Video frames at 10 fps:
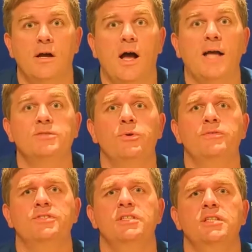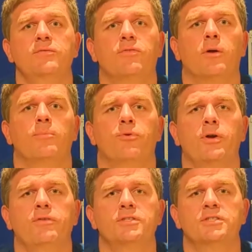As we've seen from
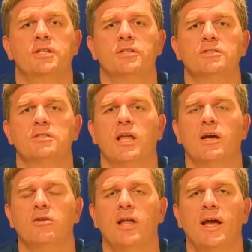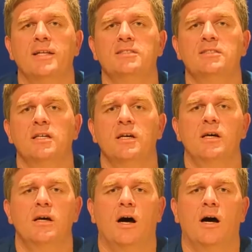previous years, Legolands
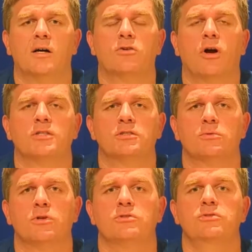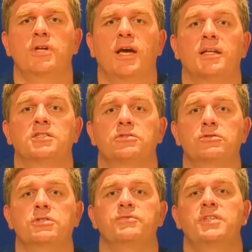across the world do get
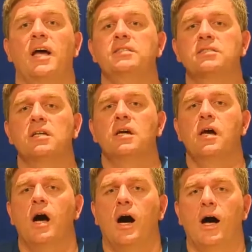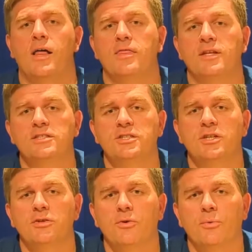exclusive sets. This
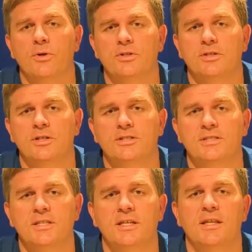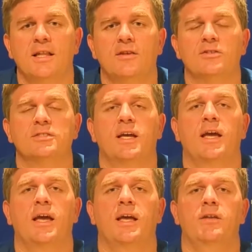year that we're going to see that there's
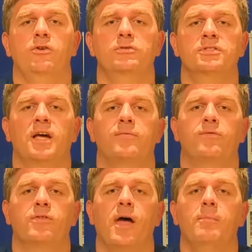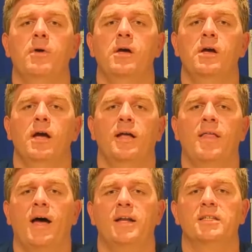a new set for them, and
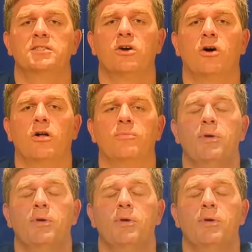that is called